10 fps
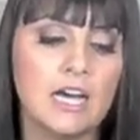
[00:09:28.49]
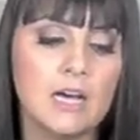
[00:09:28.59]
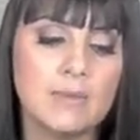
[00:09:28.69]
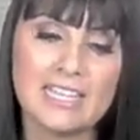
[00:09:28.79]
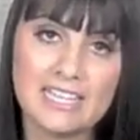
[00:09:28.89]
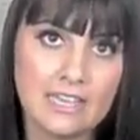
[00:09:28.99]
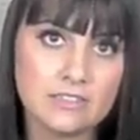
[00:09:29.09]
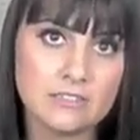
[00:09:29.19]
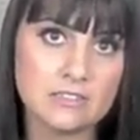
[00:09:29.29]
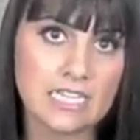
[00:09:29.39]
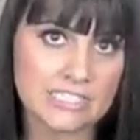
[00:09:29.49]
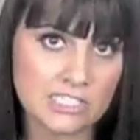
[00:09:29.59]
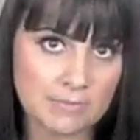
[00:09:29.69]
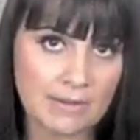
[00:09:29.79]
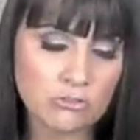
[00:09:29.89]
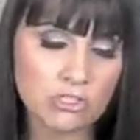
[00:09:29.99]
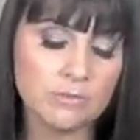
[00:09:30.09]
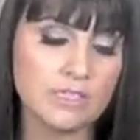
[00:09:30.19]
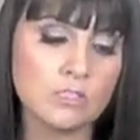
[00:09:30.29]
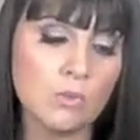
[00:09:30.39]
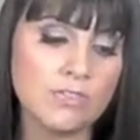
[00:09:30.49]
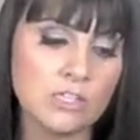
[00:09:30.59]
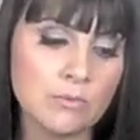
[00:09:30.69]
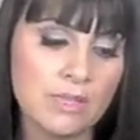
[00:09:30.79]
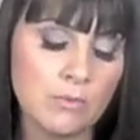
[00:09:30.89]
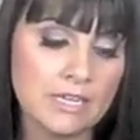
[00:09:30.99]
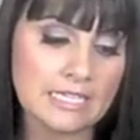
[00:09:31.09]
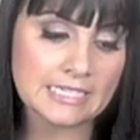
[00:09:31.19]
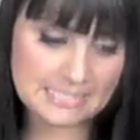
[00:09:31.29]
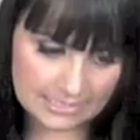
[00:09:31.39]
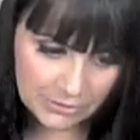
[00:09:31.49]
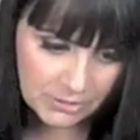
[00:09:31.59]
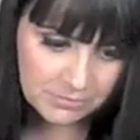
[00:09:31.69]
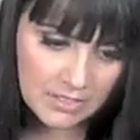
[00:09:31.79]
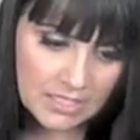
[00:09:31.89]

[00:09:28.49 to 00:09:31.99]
Um, and again, digest spectrum is one that you may want to consider.